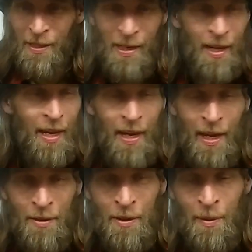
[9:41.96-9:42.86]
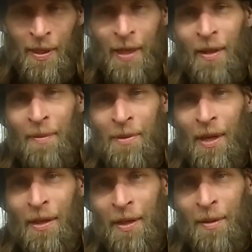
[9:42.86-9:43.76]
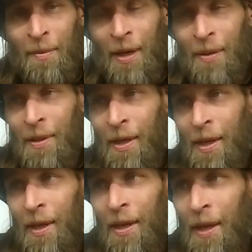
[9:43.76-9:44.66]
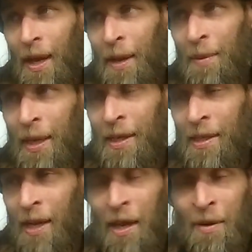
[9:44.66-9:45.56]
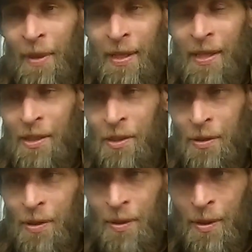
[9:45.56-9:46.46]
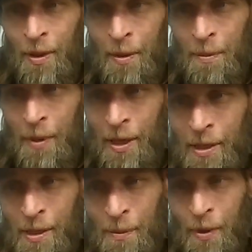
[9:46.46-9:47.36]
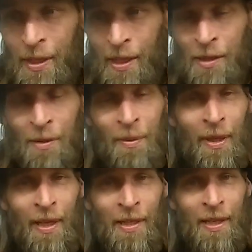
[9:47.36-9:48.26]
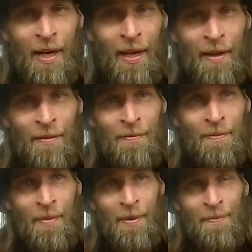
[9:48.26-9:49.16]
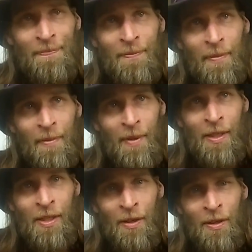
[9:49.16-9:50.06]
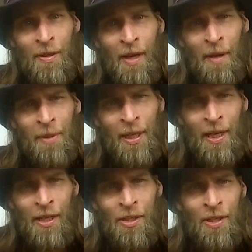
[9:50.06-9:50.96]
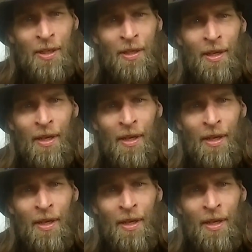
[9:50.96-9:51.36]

and say, hey, I don't know what the hell I'm talking about, and in a lot of ways that's true, but in some ways I do realize that I have a certain obligation